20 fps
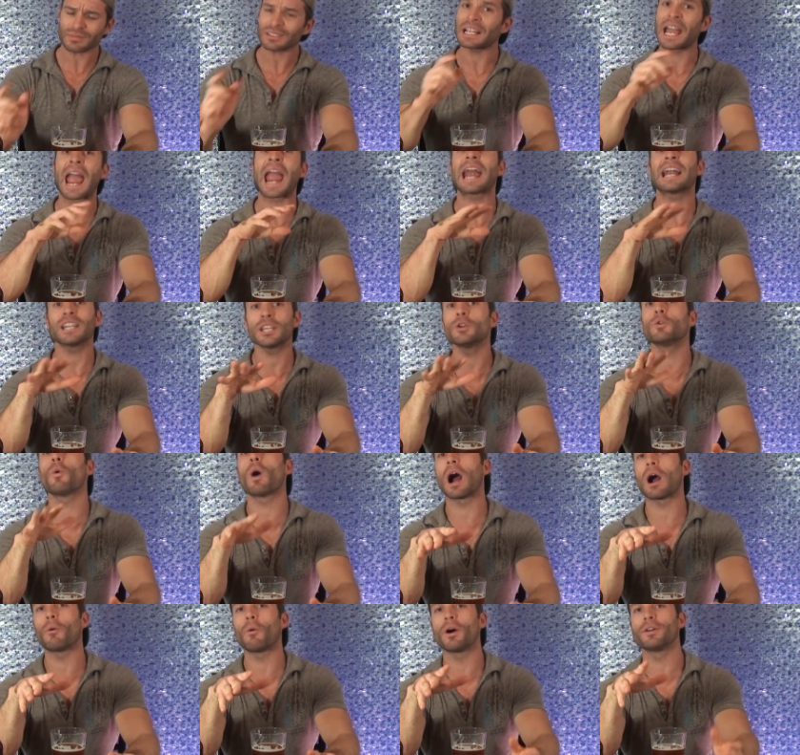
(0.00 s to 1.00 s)
And you
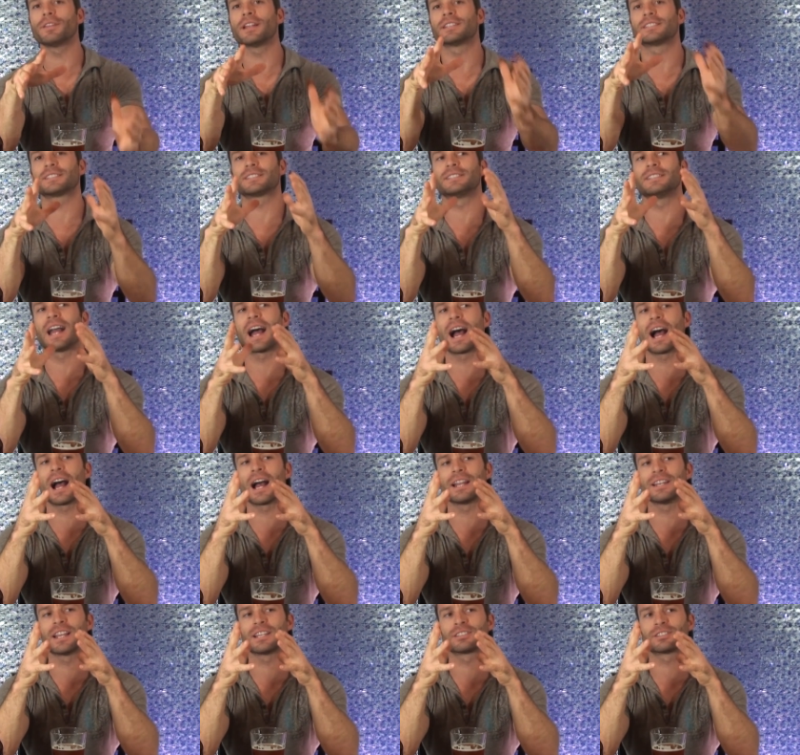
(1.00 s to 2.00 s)
want one that's
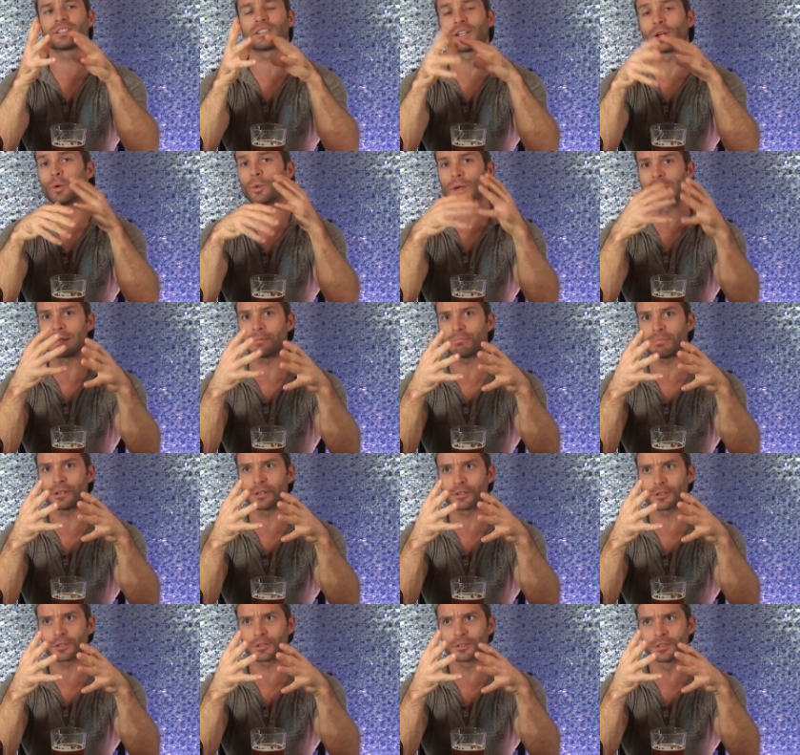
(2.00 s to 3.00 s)
not necessarily a wheat
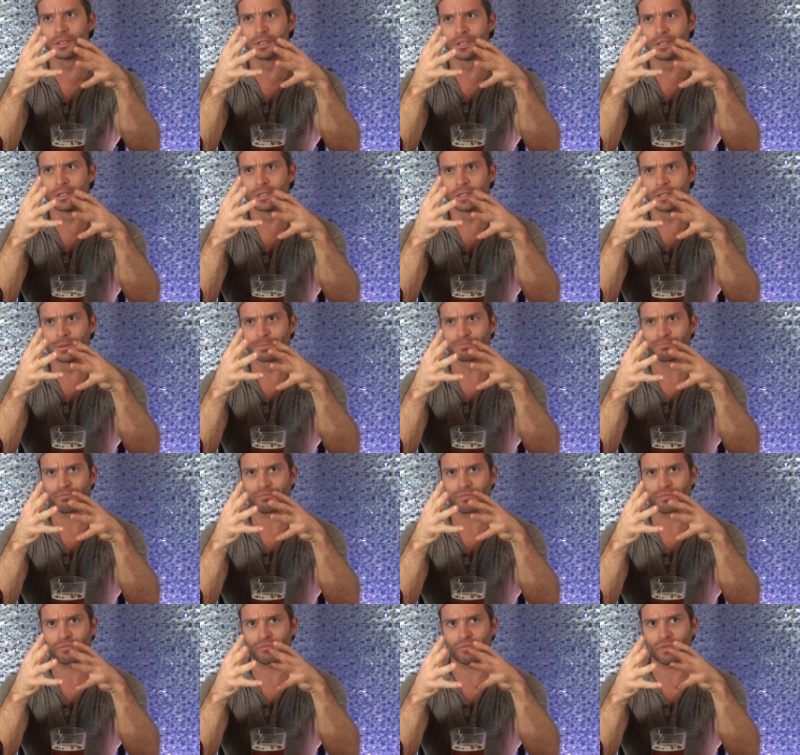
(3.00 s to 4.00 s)
beer.
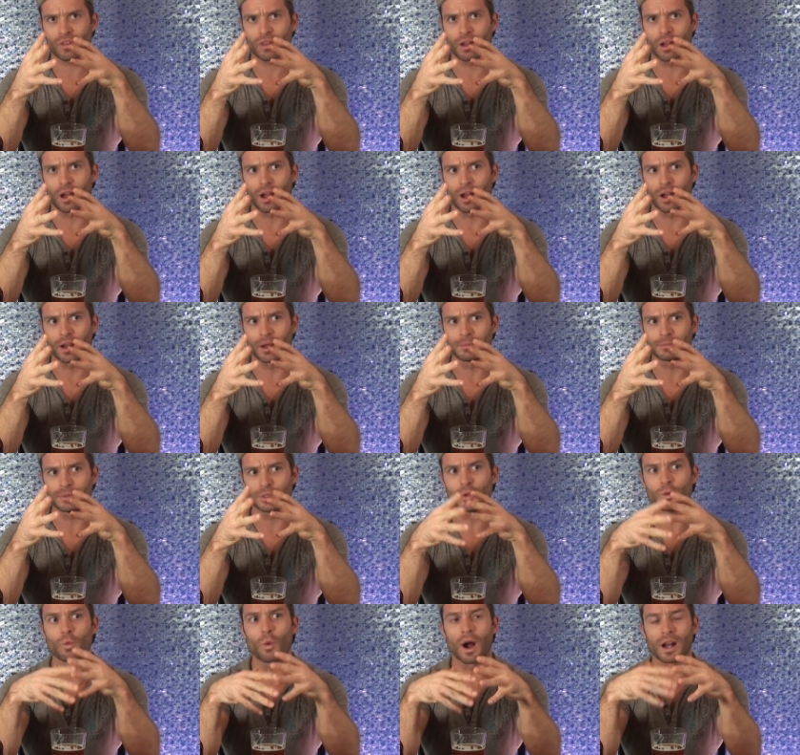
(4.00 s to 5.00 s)

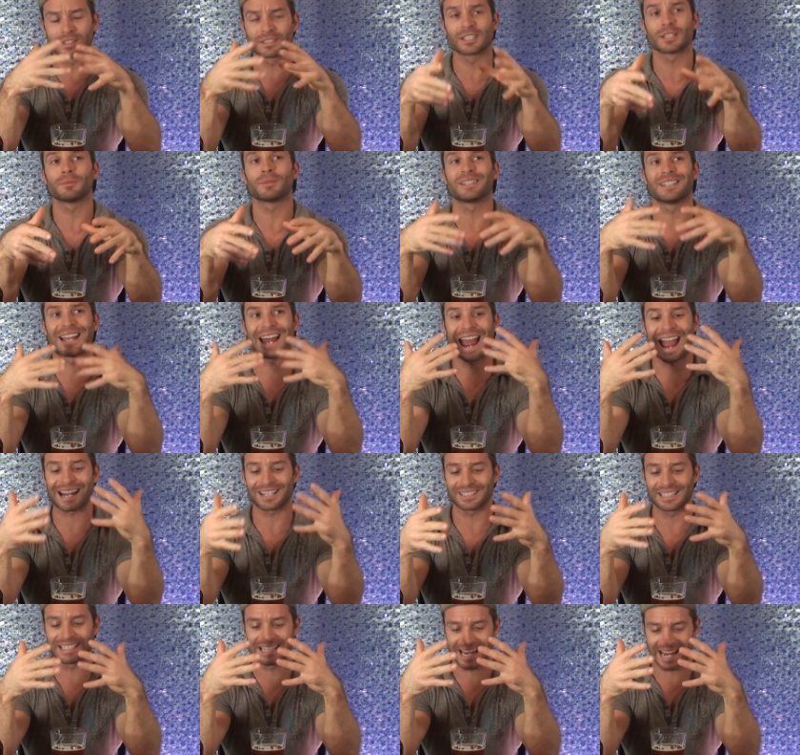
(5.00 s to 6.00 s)
You want something that
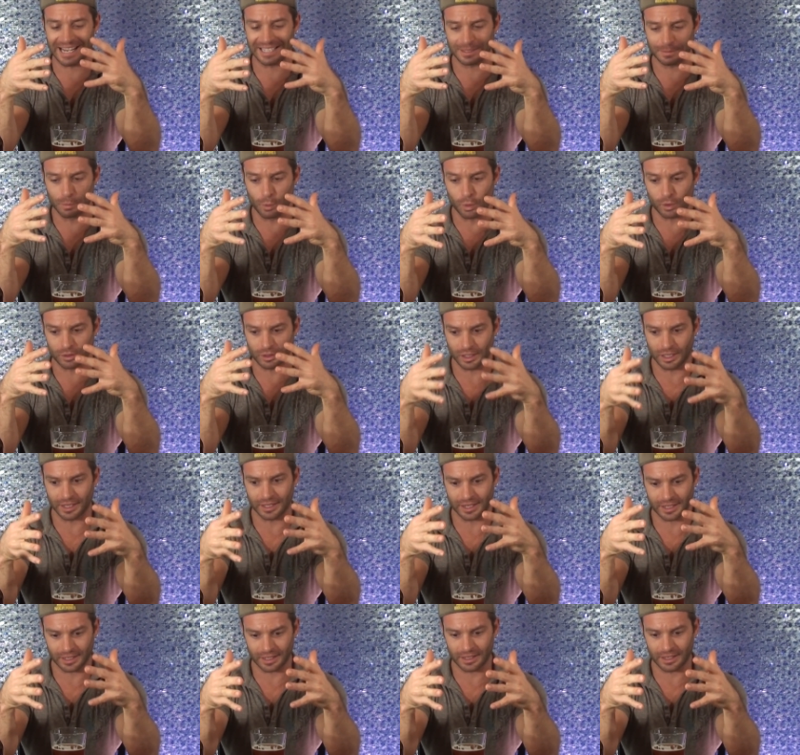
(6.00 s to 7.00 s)
actually tastes more
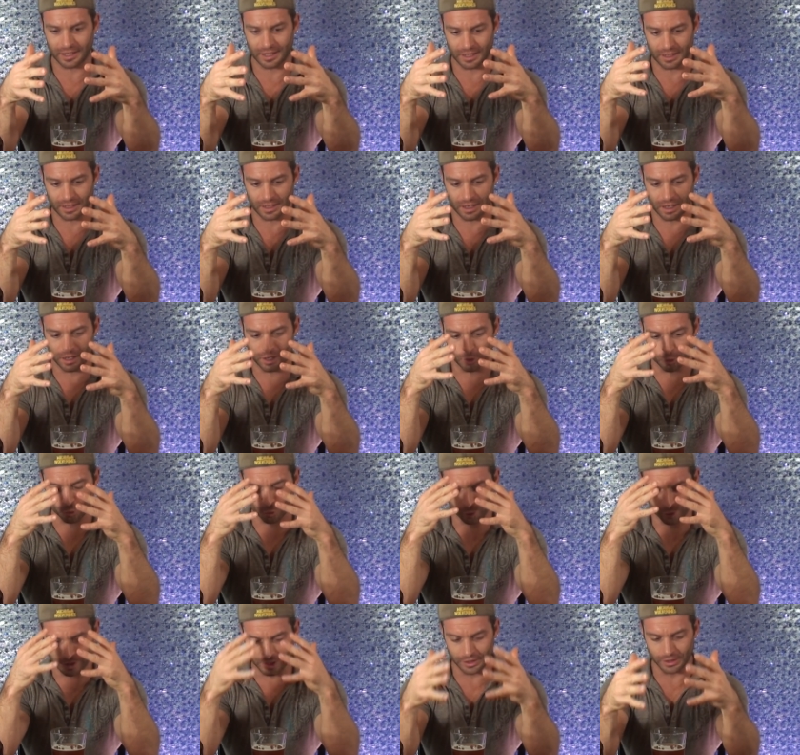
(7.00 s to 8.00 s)
like a
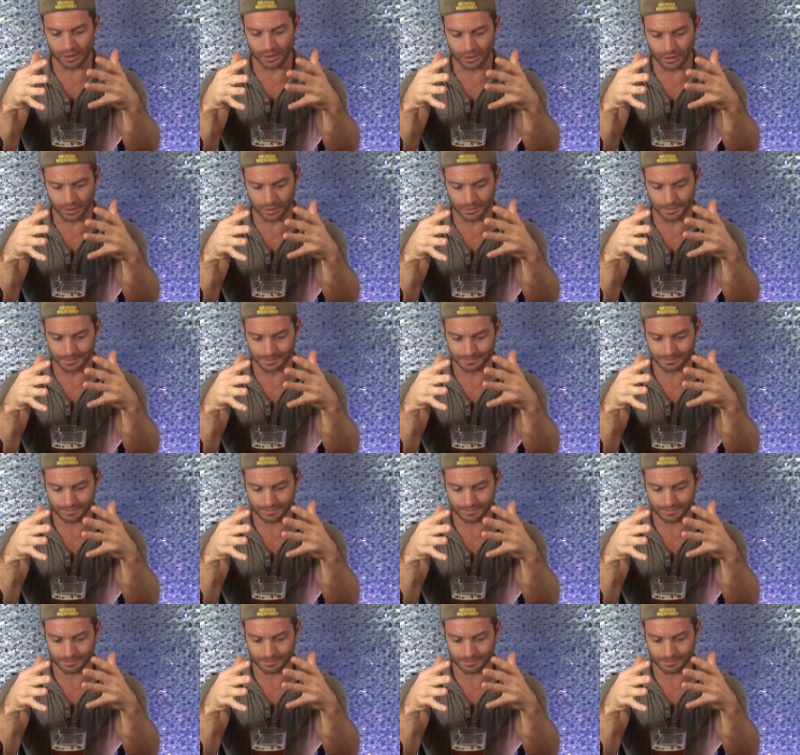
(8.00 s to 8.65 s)
real